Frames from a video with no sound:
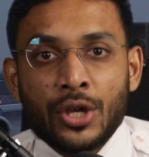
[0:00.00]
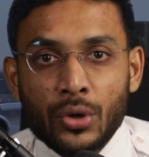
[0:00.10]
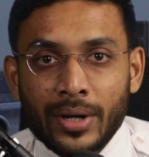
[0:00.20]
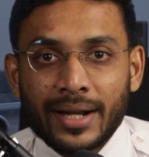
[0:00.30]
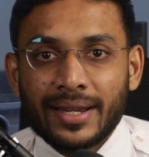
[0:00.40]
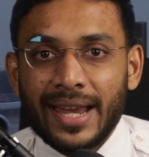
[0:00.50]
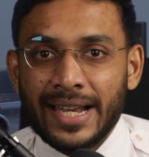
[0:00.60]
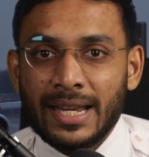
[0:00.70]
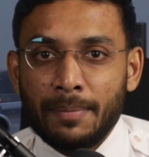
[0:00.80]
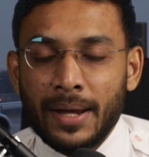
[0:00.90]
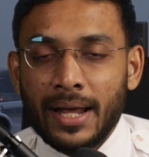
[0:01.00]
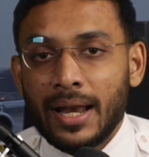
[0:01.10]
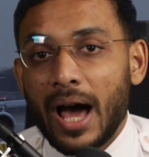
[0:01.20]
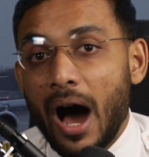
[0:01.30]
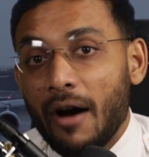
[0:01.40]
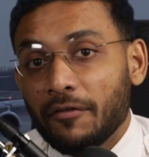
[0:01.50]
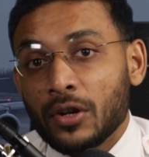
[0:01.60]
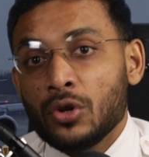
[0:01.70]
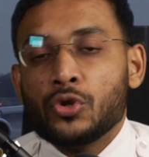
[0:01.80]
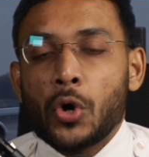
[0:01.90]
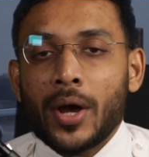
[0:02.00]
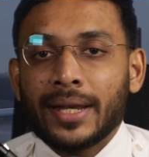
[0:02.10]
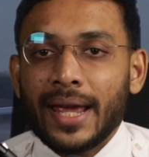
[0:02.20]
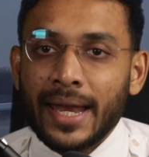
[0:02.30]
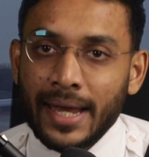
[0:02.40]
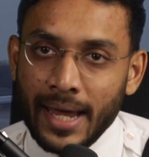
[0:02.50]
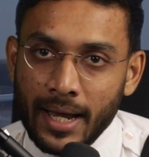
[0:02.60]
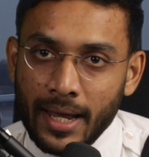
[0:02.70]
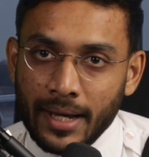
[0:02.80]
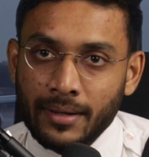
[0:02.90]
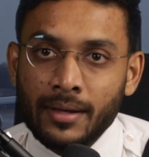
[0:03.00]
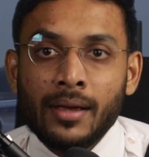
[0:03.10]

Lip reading: You get ATPL after you join an airline.